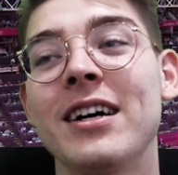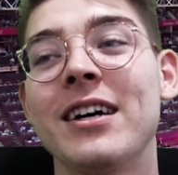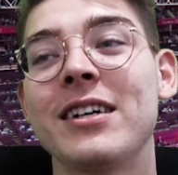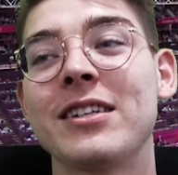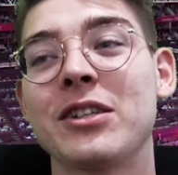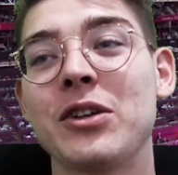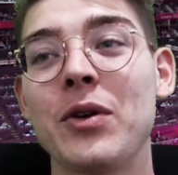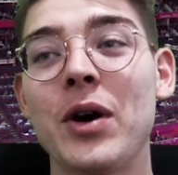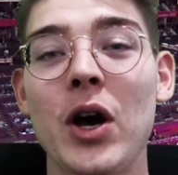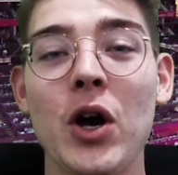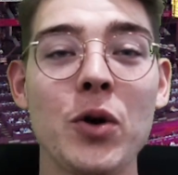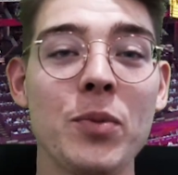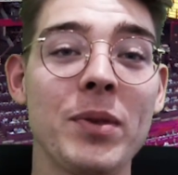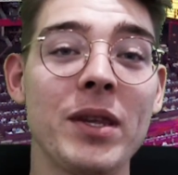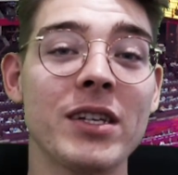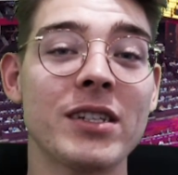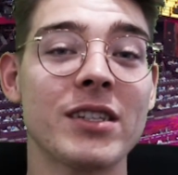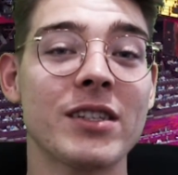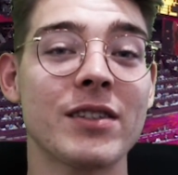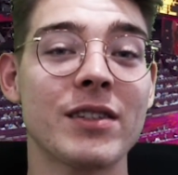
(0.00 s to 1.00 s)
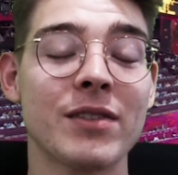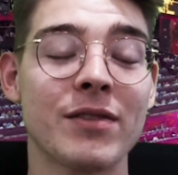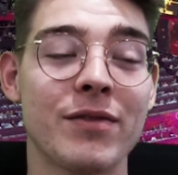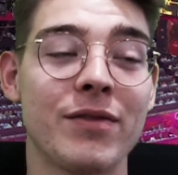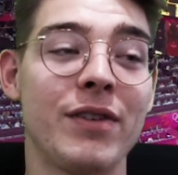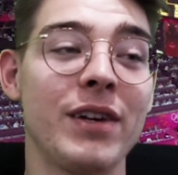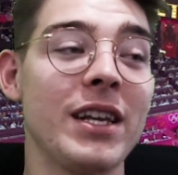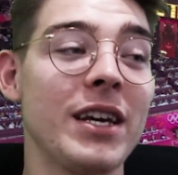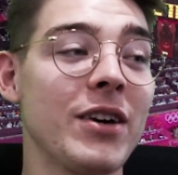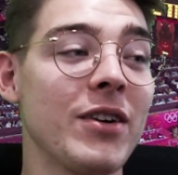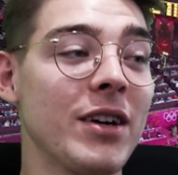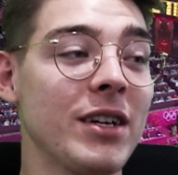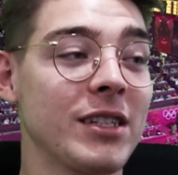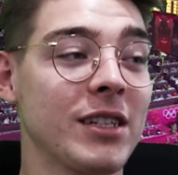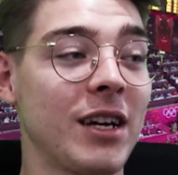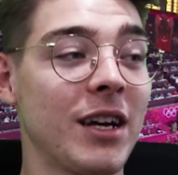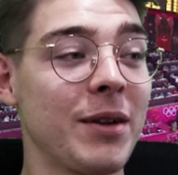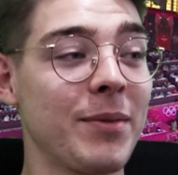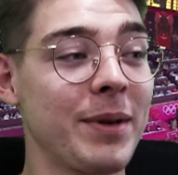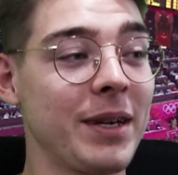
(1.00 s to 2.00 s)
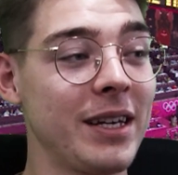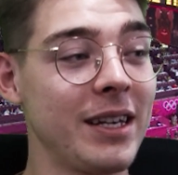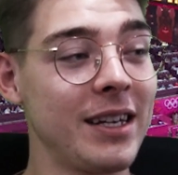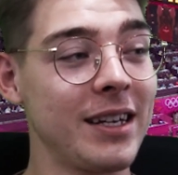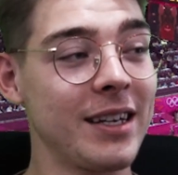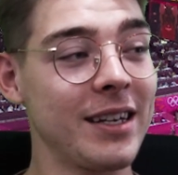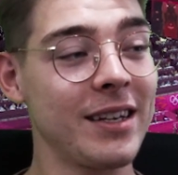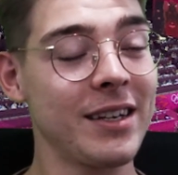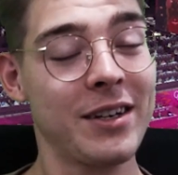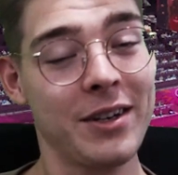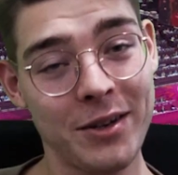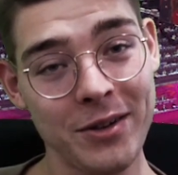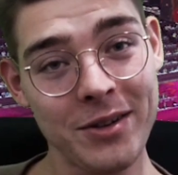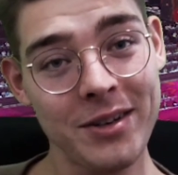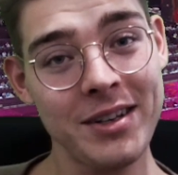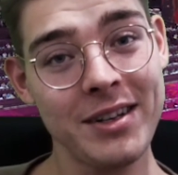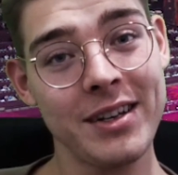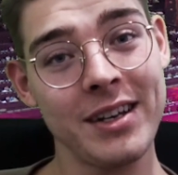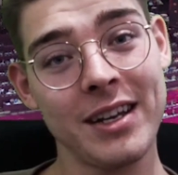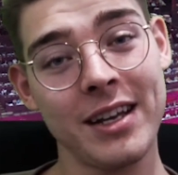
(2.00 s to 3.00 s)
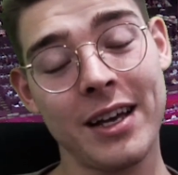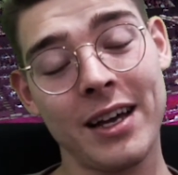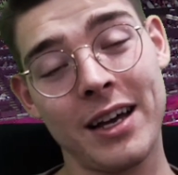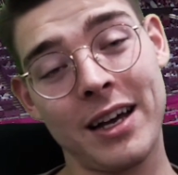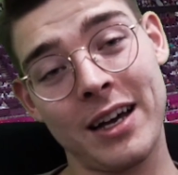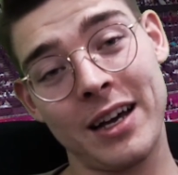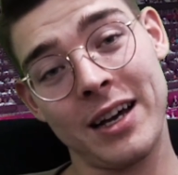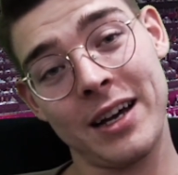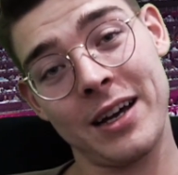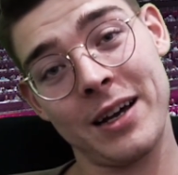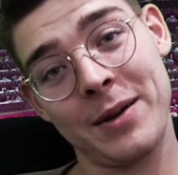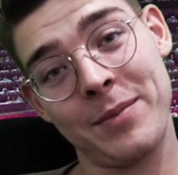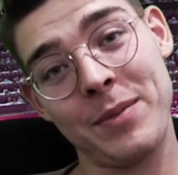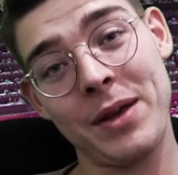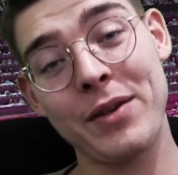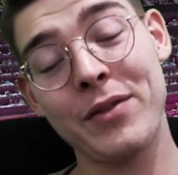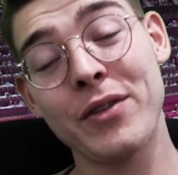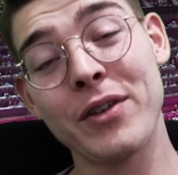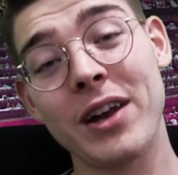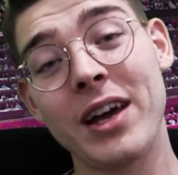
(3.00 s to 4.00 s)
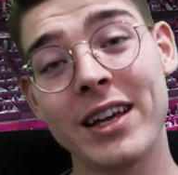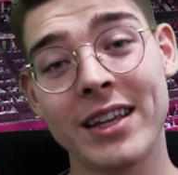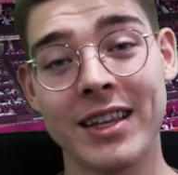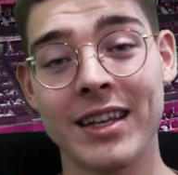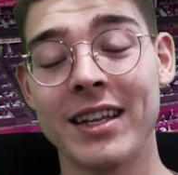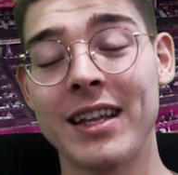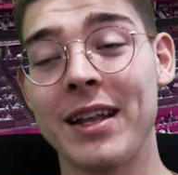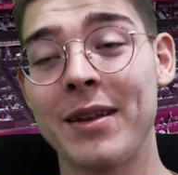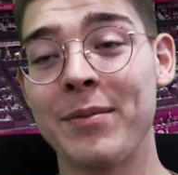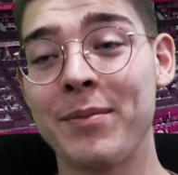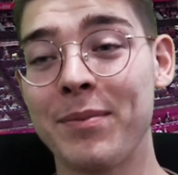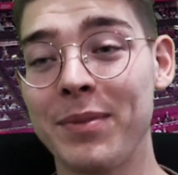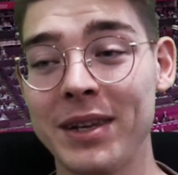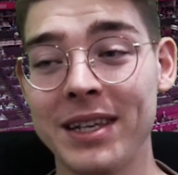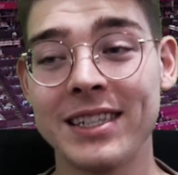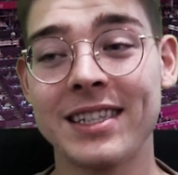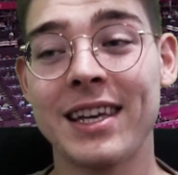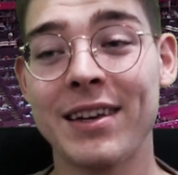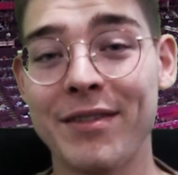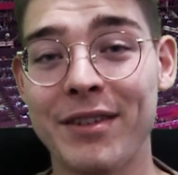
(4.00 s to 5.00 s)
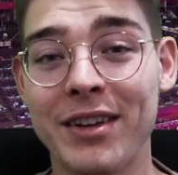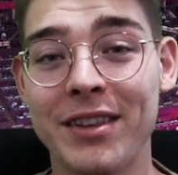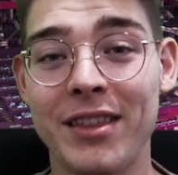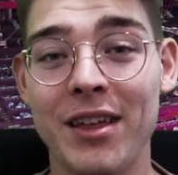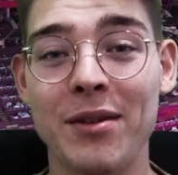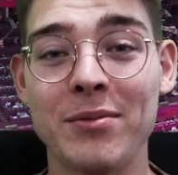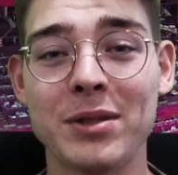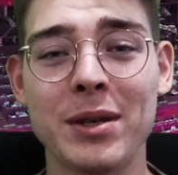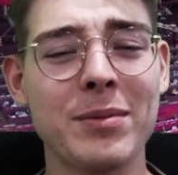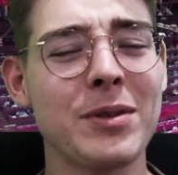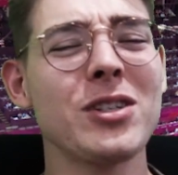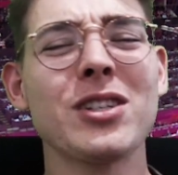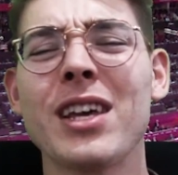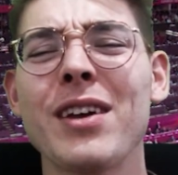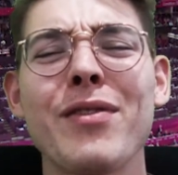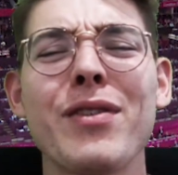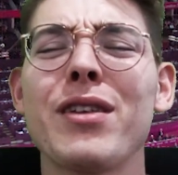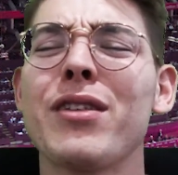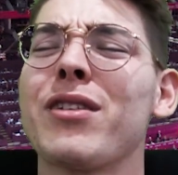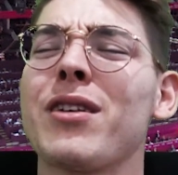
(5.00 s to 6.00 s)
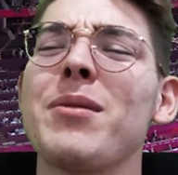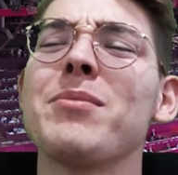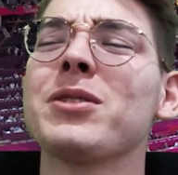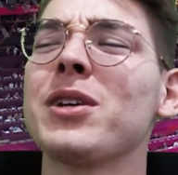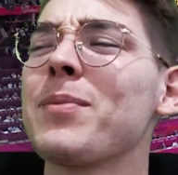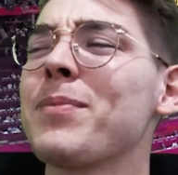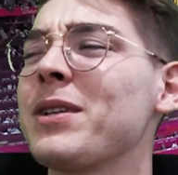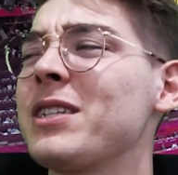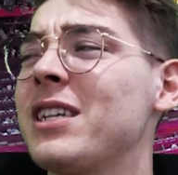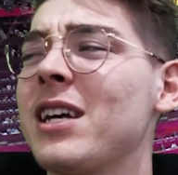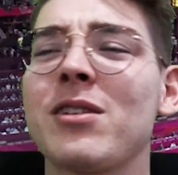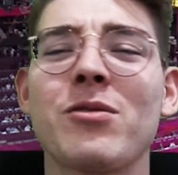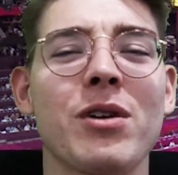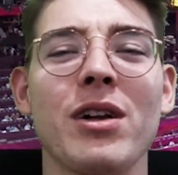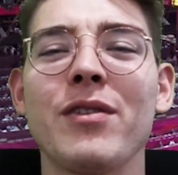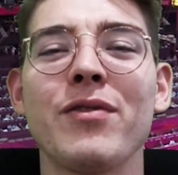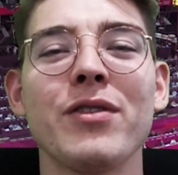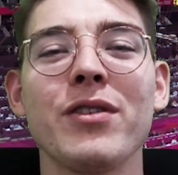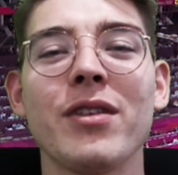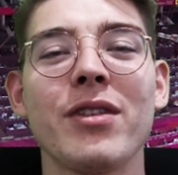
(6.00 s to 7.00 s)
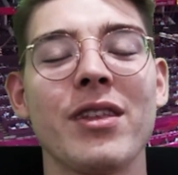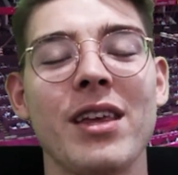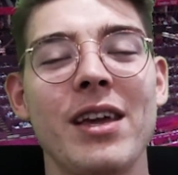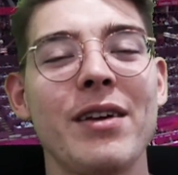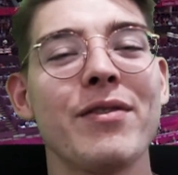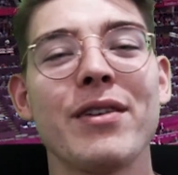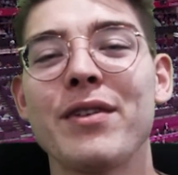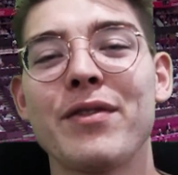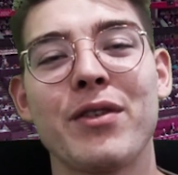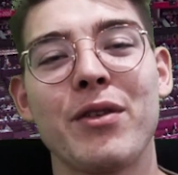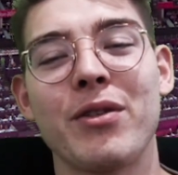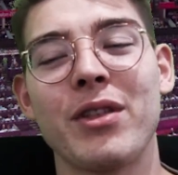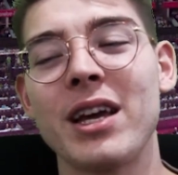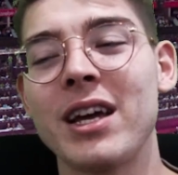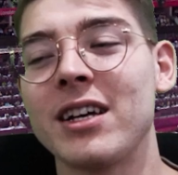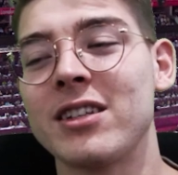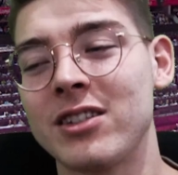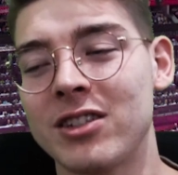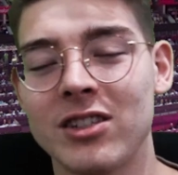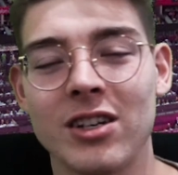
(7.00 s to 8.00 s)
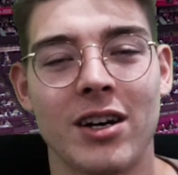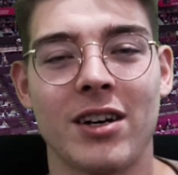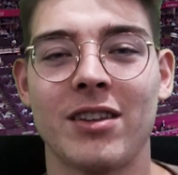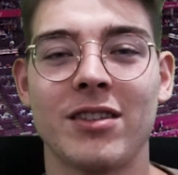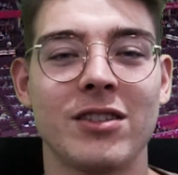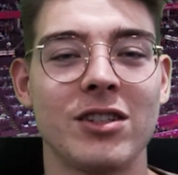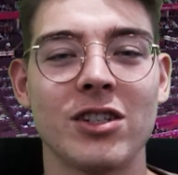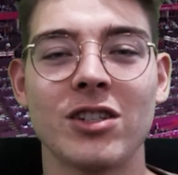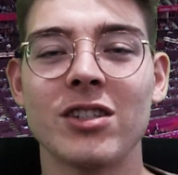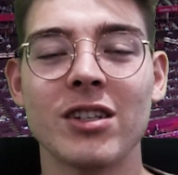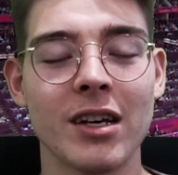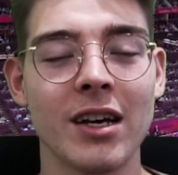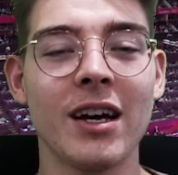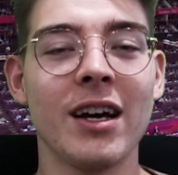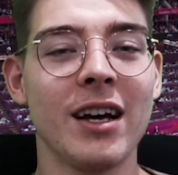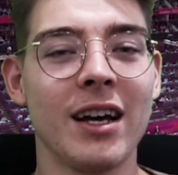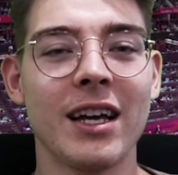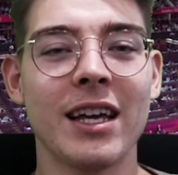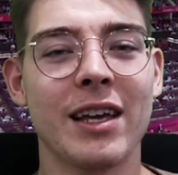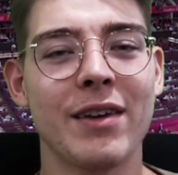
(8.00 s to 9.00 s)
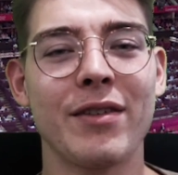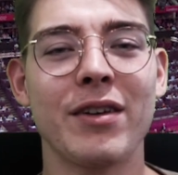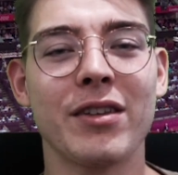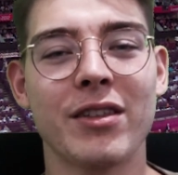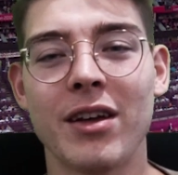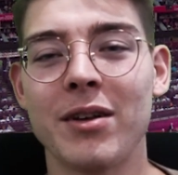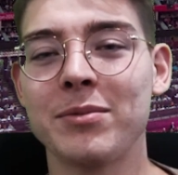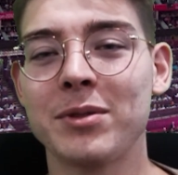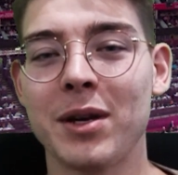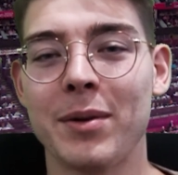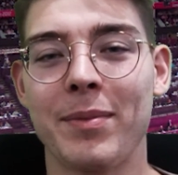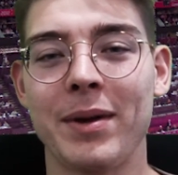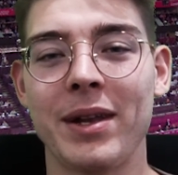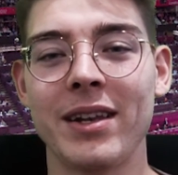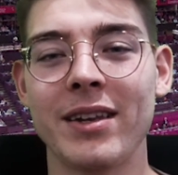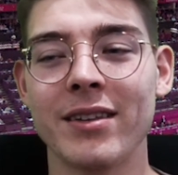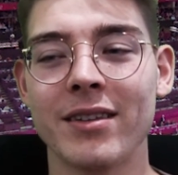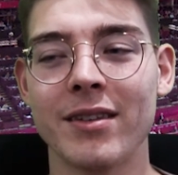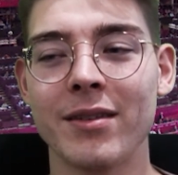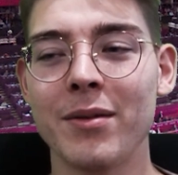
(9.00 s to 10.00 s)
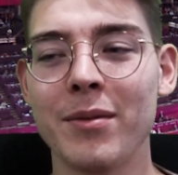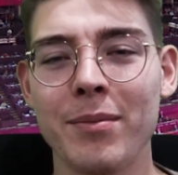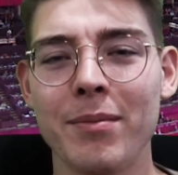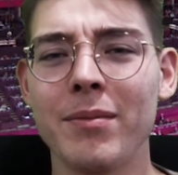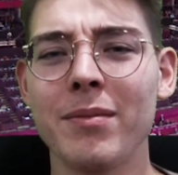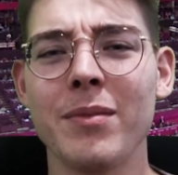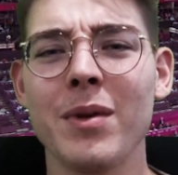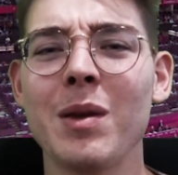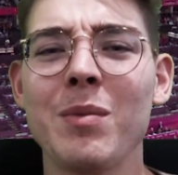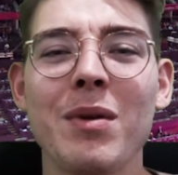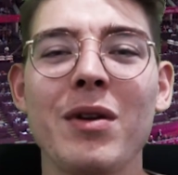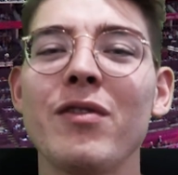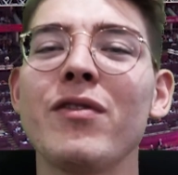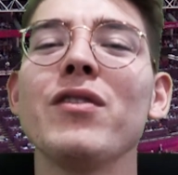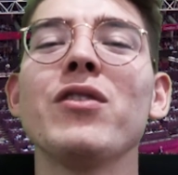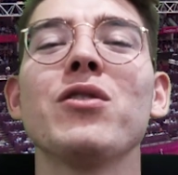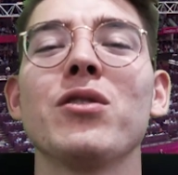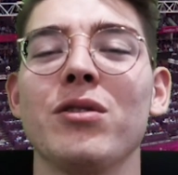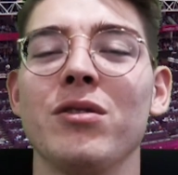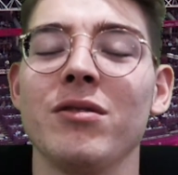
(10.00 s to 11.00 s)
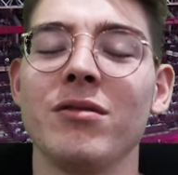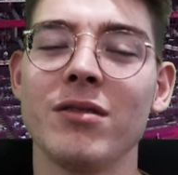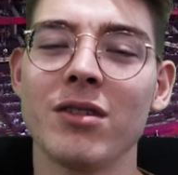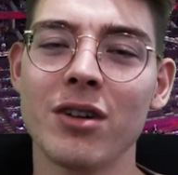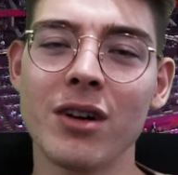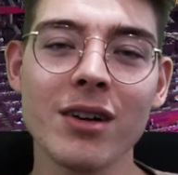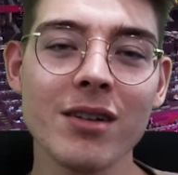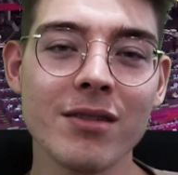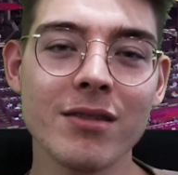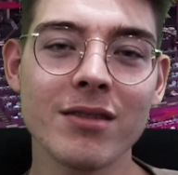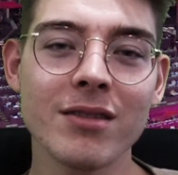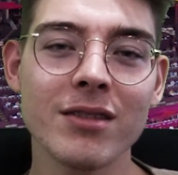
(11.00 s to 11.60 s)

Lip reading: So I hope this video is gonna be good. If you liked it, then please give it a thumbs up. Just give it a thumbs up in general. Even if you think it sucked, just give it a thumbs up and make me feel good, okay?